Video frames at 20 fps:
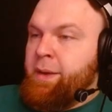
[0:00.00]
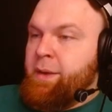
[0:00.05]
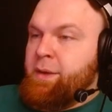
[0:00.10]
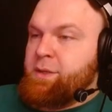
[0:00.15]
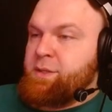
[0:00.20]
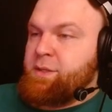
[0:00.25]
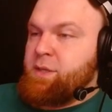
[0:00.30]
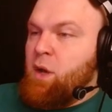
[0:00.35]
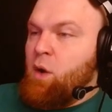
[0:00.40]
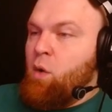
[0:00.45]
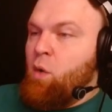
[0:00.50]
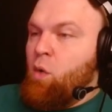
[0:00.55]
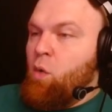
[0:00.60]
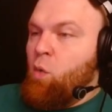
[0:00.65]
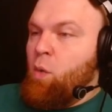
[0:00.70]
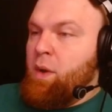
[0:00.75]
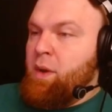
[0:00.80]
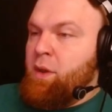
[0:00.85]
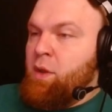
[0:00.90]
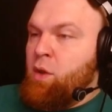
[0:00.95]
So
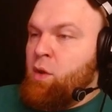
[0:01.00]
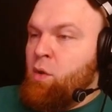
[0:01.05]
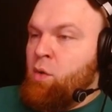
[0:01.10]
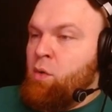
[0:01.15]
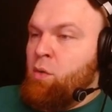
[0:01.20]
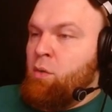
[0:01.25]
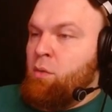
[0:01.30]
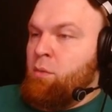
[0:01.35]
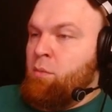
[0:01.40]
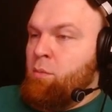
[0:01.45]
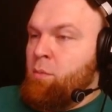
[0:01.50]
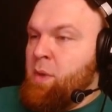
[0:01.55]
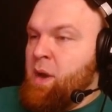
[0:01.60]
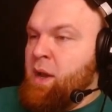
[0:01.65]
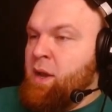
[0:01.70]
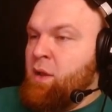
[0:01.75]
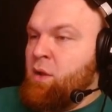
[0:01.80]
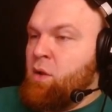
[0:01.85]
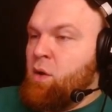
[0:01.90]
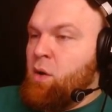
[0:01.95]
when you
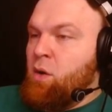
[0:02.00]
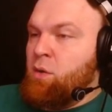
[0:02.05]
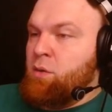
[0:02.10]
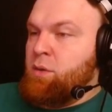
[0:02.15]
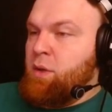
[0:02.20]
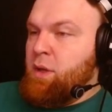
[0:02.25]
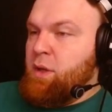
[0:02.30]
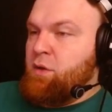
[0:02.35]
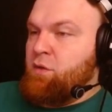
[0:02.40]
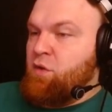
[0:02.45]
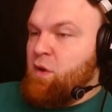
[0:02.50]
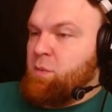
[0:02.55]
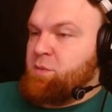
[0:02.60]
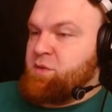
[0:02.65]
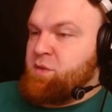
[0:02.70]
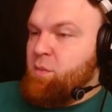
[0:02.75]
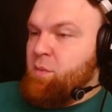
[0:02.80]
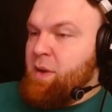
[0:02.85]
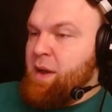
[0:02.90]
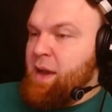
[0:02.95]
mine a gold, it drops
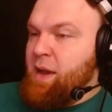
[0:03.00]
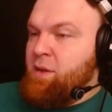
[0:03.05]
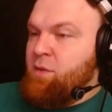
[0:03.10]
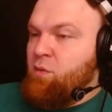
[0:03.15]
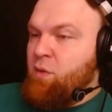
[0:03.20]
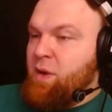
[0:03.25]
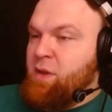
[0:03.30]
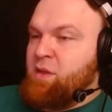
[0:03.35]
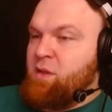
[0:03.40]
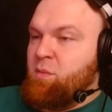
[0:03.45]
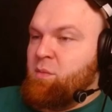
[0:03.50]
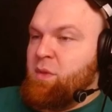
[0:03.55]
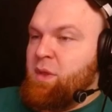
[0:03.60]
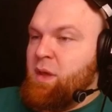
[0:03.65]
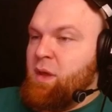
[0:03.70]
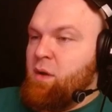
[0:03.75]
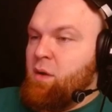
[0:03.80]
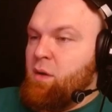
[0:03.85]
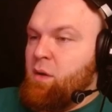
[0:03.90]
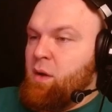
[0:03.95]
the mine
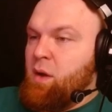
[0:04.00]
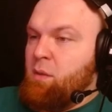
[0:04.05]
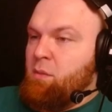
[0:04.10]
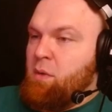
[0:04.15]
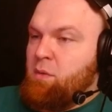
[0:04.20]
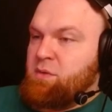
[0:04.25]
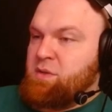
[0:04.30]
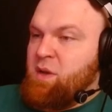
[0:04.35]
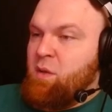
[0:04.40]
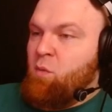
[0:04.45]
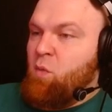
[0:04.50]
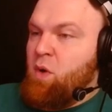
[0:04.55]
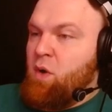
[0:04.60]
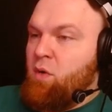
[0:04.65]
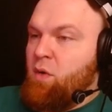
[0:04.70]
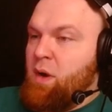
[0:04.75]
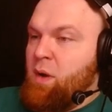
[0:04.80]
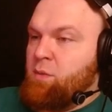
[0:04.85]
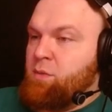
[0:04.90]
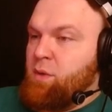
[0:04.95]
randomly somewhere
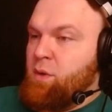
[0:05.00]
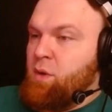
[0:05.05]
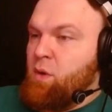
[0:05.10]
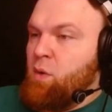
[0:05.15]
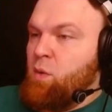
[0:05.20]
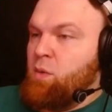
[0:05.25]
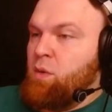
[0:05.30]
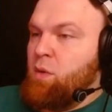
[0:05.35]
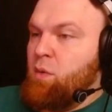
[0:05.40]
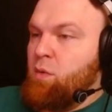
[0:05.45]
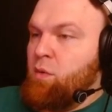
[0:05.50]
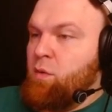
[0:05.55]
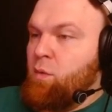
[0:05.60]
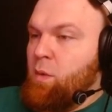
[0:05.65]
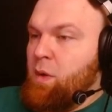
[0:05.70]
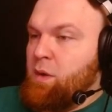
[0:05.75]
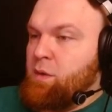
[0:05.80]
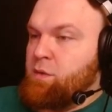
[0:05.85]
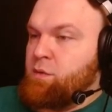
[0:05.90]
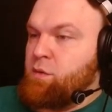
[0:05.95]
around the node.
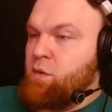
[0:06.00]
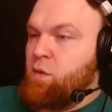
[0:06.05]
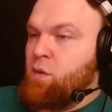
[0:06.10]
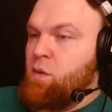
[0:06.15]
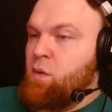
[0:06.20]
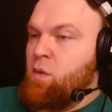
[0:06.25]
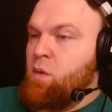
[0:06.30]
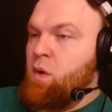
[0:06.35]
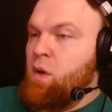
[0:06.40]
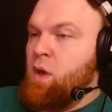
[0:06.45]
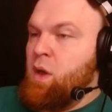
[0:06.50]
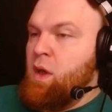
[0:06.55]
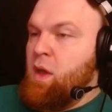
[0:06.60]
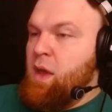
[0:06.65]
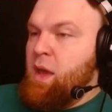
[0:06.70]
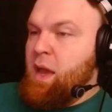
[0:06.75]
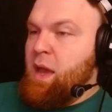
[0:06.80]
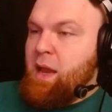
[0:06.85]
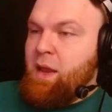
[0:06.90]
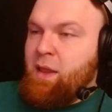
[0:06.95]
1, 2,
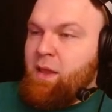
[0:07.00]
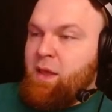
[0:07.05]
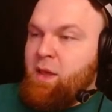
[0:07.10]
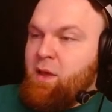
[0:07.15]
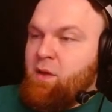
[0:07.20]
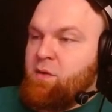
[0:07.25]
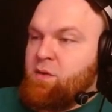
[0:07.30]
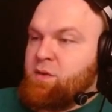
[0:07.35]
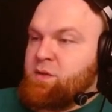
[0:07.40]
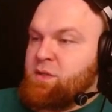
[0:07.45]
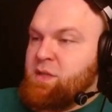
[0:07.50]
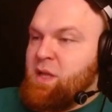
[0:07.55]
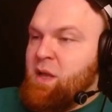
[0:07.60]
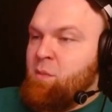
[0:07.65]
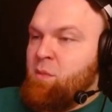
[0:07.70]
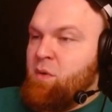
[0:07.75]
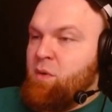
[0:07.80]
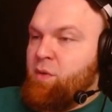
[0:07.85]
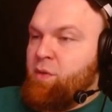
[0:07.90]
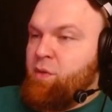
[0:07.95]
and here is
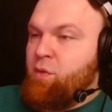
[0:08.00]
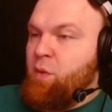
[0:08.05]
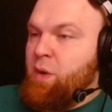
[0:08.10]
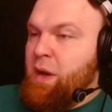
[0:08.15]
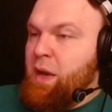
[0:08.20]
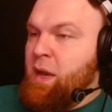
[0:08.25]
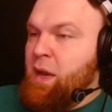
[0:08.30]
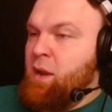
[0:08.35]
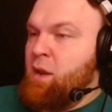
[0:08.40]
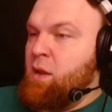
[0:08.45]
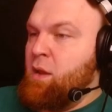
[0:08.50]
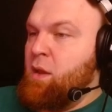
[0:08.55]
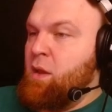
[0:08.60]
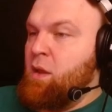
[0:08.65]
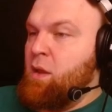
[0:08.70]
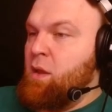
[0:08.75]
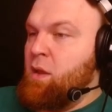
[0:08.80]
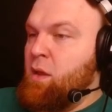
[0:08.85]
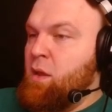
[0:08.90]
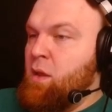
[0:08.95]
number 3.
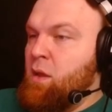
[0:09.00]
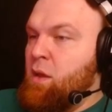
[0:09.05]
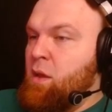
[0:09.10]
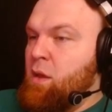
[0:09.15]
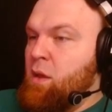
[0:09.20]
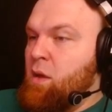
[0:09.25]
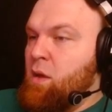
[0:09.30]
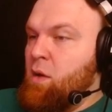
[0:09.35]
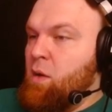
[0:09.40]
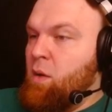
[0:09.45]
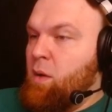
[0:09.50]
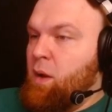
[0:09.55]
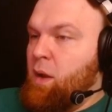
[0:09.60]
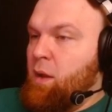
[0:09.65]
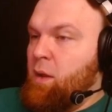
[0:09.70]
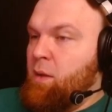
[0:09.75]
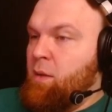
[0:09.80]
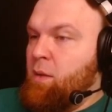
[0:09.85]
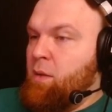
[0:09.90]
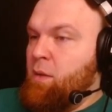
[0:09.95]

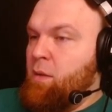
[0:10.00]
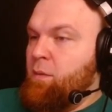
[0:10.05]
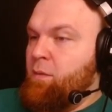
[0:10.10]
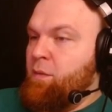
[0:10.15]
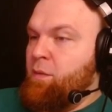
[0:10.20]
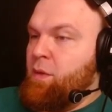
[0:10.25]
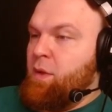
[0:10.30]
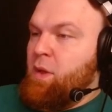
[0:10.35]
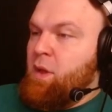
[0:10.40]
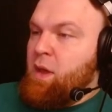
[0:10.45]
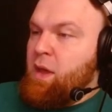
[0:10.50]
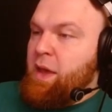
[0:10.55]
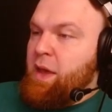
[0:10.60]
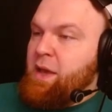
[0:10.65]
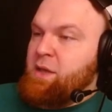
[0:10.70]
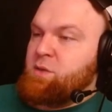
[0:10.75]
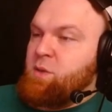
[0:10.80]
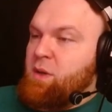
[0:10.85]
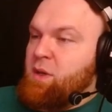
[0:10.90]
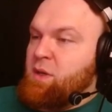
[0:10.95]
Okay.
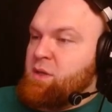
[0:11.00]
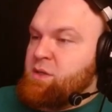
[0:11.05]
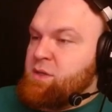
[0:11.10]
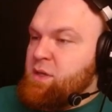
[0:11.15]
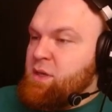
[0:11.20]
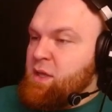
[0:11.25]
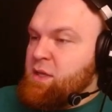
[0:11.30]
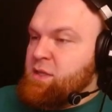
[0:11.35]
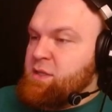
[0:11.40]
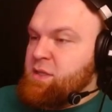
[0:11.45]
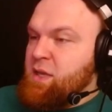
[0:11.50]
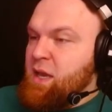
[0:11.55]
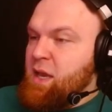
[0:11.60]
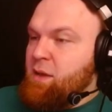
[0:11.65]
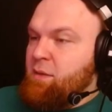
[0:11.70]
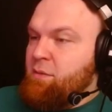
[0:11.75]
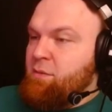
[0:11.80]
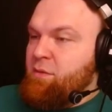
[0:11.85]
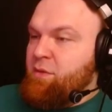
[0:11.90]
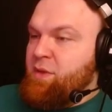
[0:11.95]
As you can see, let's
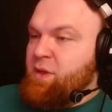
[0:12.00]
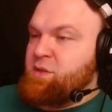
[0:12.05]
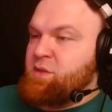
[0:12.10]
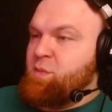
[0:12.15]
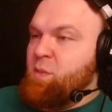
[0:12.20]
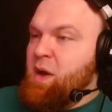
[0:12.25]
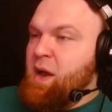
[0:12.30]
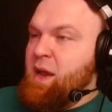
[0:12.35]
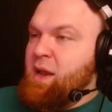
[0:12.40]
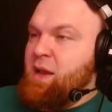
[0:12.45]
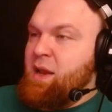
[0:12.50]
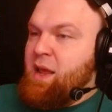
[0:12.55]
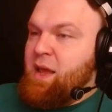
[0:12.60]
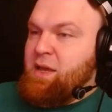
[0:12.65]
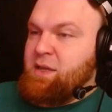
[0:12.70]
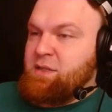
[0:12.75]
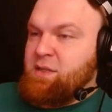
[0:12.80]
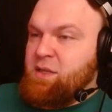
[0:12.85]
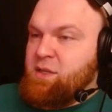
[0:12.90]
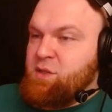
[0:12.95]
say this mine
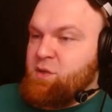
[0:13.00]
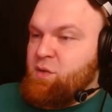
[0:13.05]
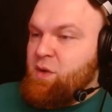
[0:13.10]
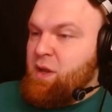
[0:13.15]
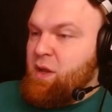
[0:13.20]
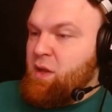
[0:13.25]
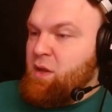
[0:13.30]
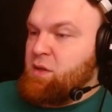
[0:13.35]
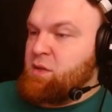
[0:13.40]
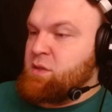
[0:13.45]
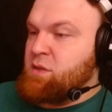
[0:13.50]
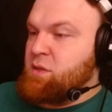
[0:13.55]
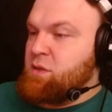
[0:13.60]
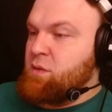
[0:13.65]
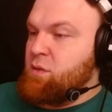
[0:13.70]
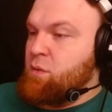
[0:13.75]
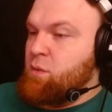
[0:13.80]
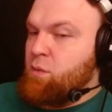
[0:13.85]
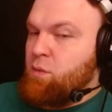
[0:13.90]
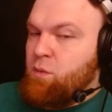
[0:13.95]
has this radius,
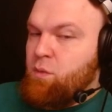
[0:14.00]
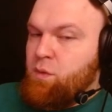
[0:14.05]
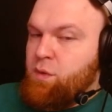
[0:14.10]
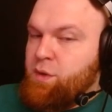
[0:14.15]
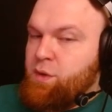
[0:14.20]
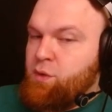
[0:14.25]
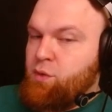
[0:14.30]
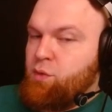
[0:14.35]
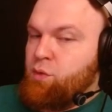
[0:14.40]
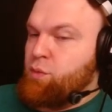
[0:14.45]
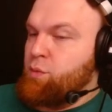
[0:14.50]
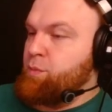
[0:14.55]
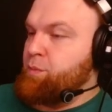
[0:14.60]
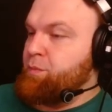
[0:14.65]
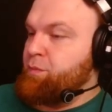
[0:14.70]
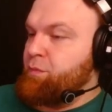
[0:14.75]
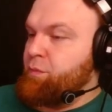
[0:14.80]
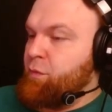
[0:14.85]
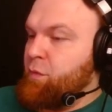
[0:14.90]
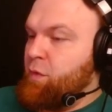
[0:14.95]

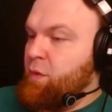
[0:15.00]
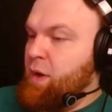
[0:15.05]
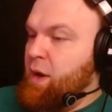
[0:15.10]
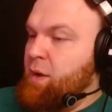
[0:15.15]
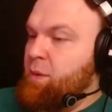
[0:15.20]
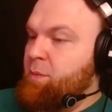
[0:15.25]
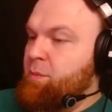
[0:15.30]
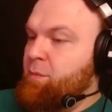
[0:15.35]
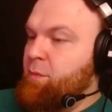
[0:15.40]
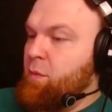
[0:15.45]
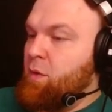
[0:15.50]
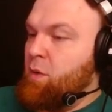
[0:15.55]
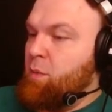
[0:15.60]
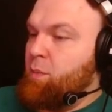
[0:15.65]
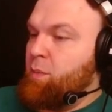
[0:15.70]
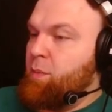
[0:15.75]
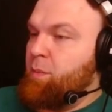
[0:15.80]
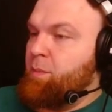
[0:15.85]
right? Up.